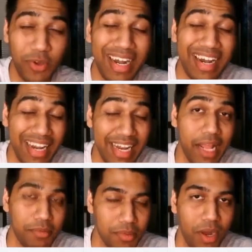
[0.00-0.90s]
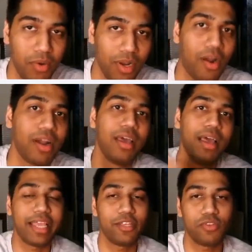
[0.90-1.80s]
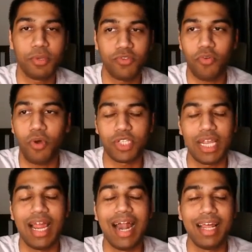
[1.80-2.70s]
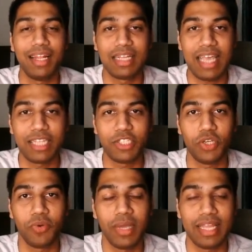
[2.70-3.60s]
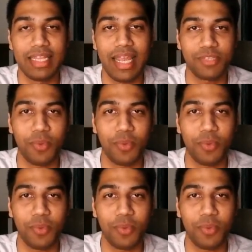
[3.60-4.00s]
It really helps me out a lot. Thank you so much for watching, and I'll catch you in the next one.